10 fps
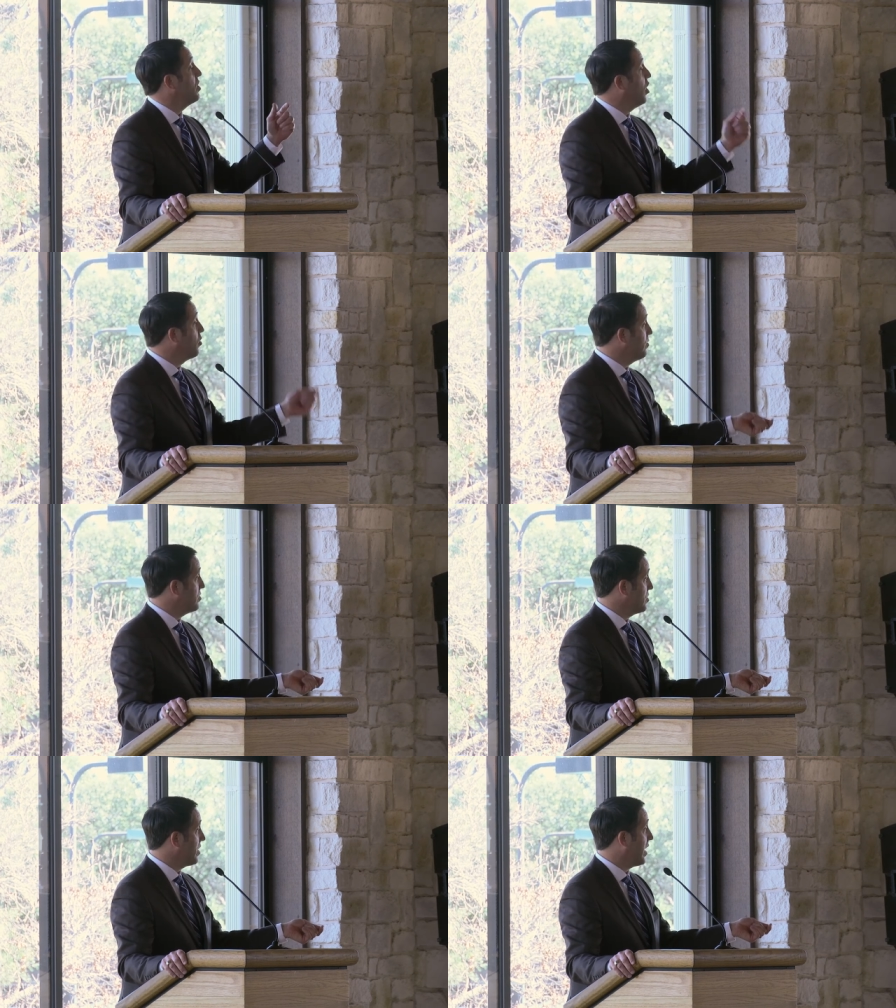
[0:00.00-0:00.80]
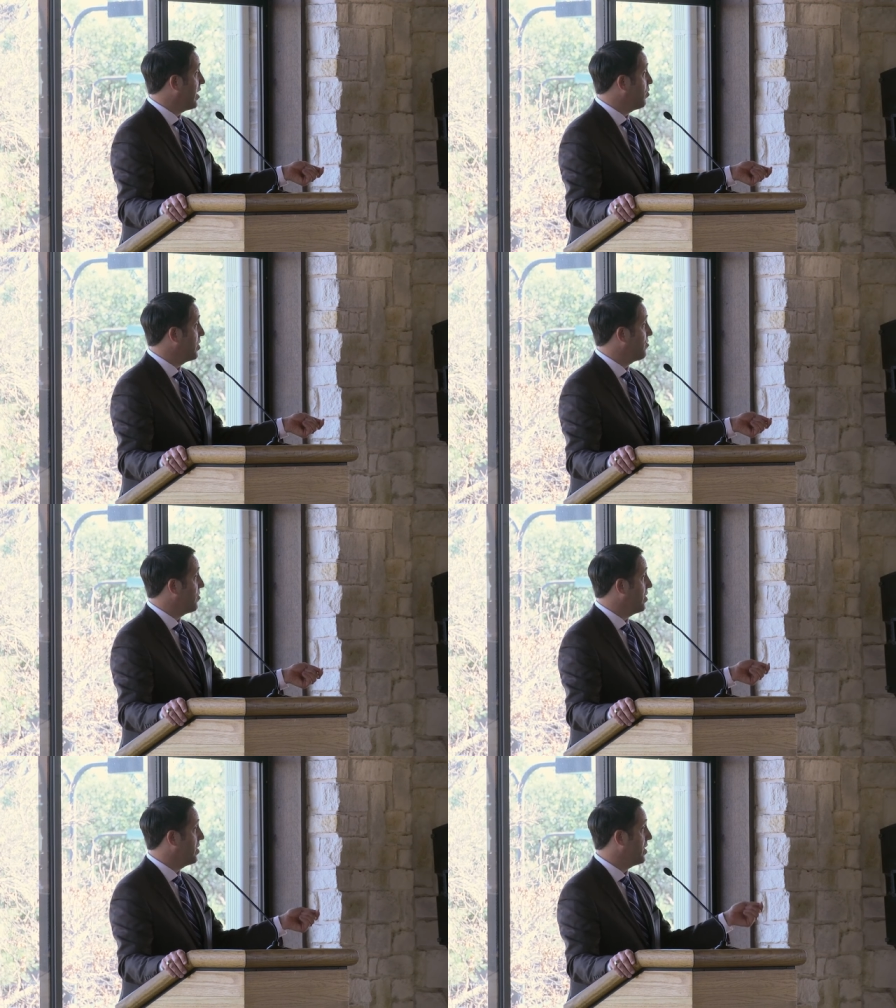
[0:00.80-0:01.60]
over to the highway
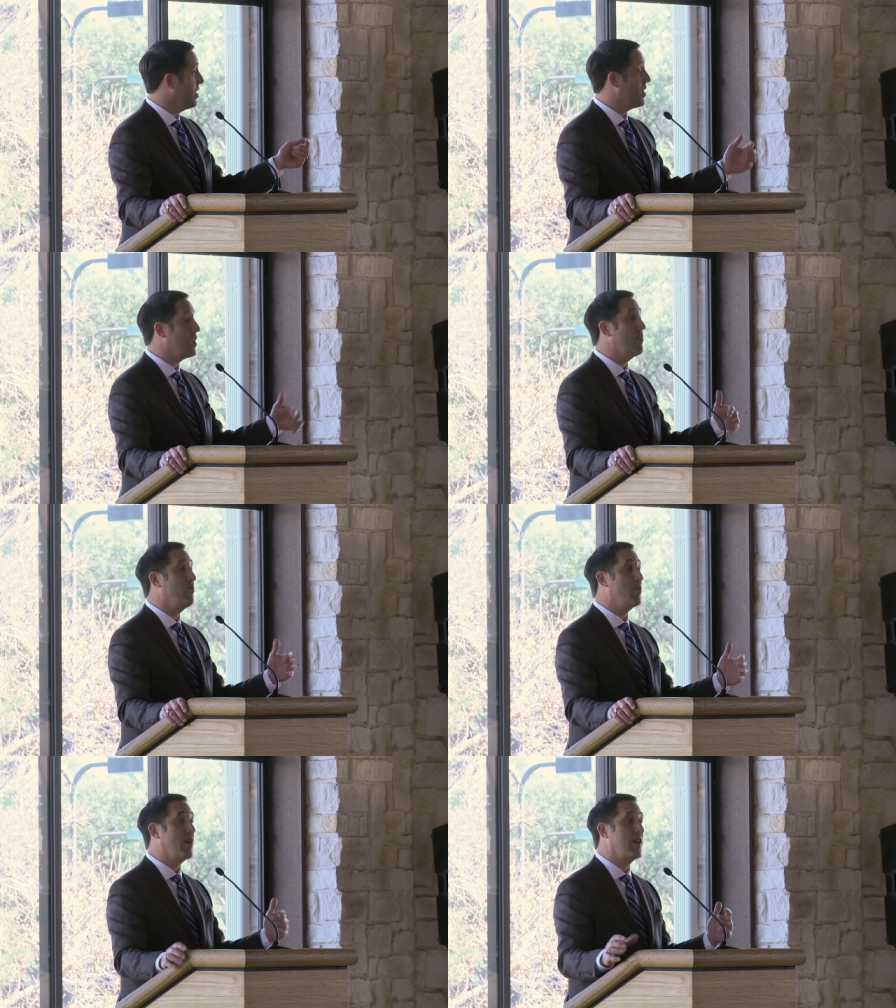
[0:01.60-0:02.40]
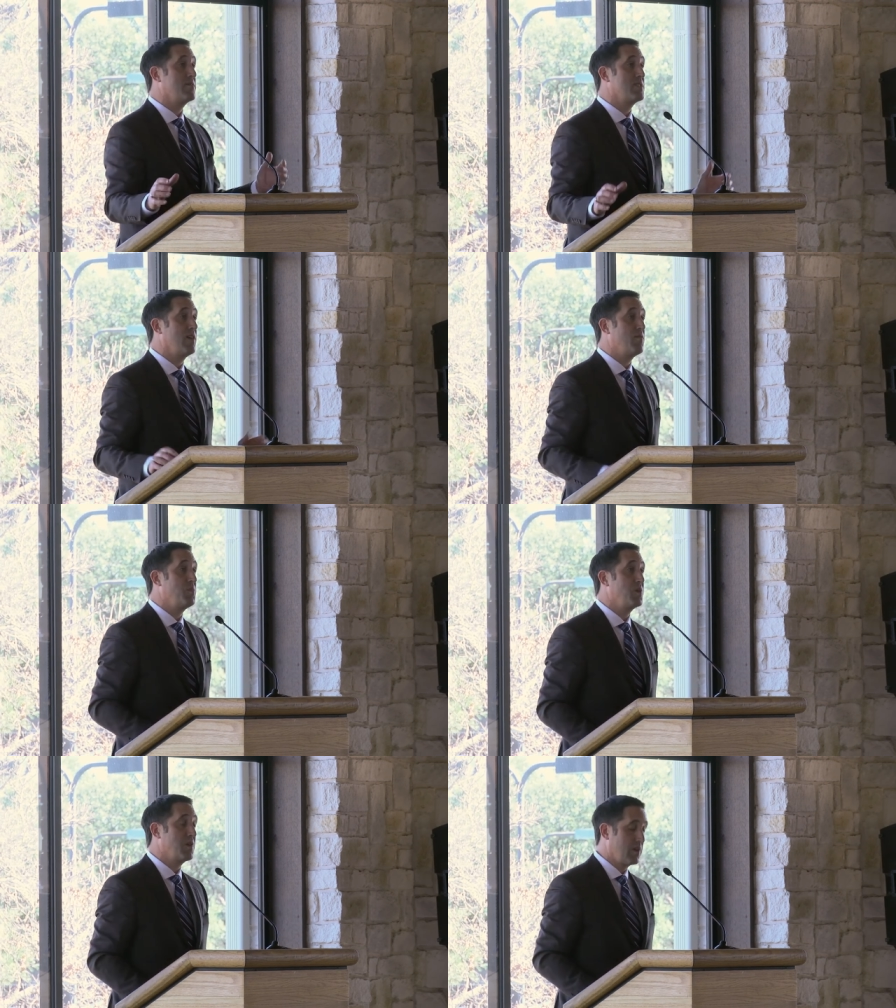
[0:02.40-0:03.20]
fund if we have seven
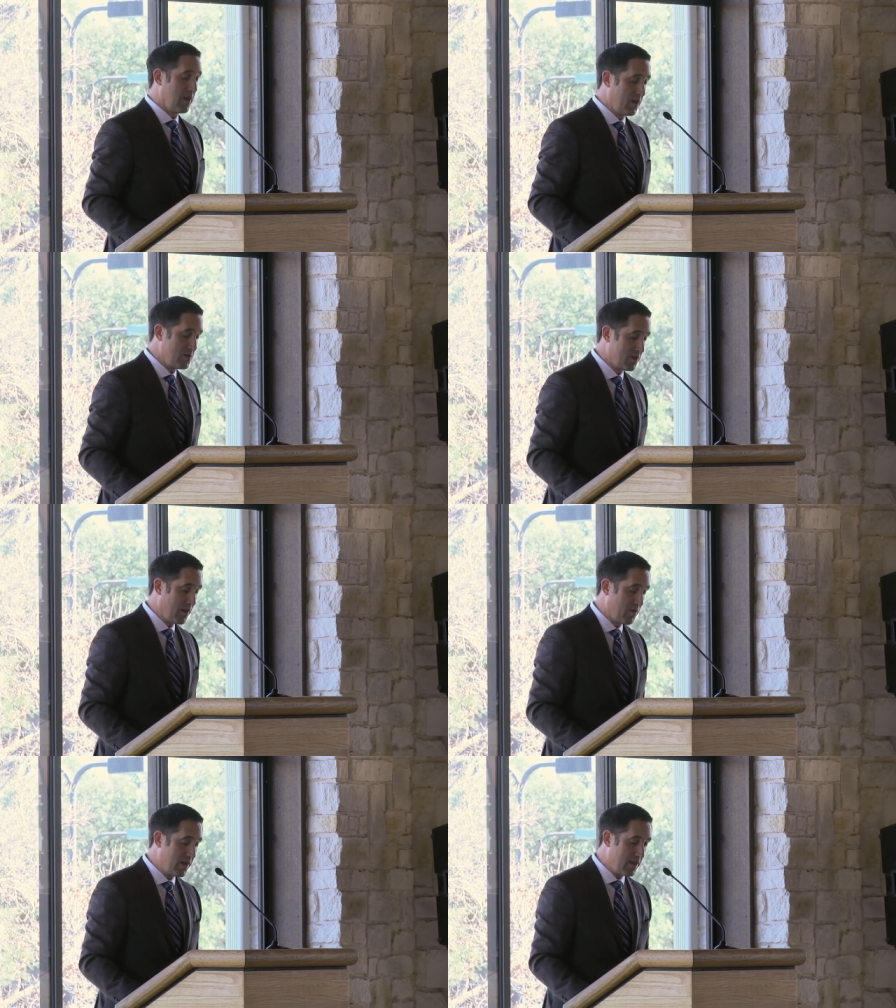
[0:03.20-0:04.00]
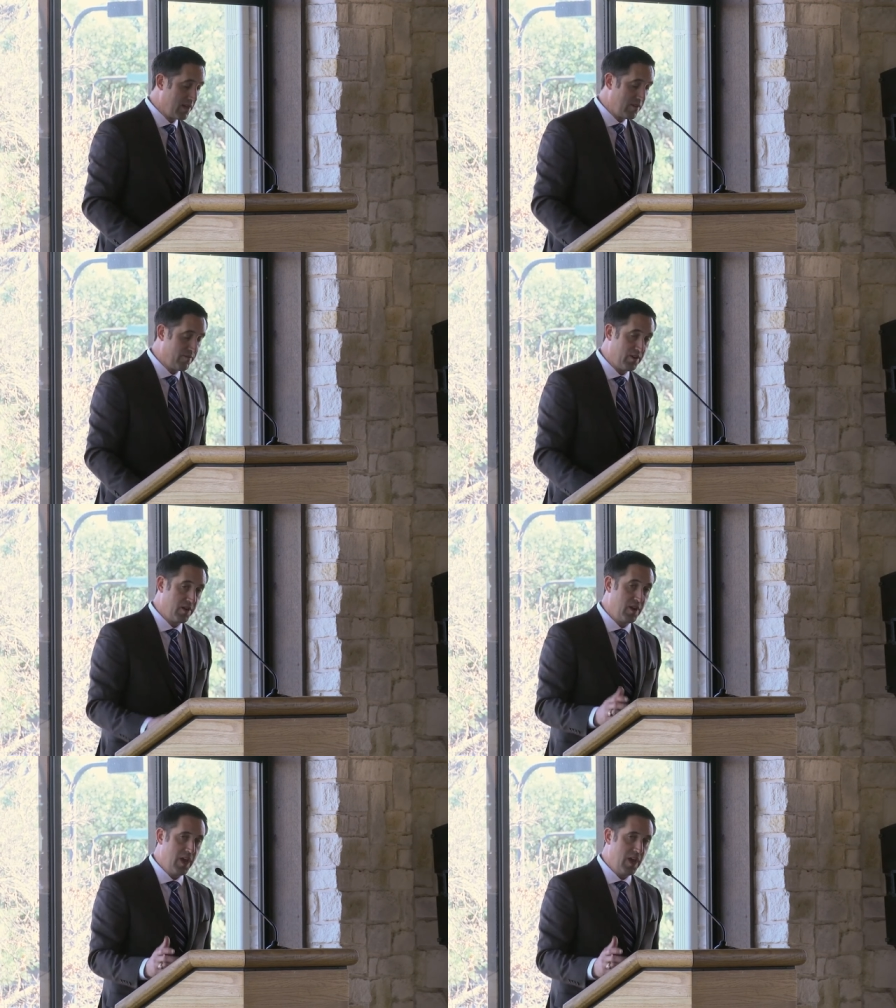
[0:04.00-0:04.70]
billion dollars in our rainy day fund.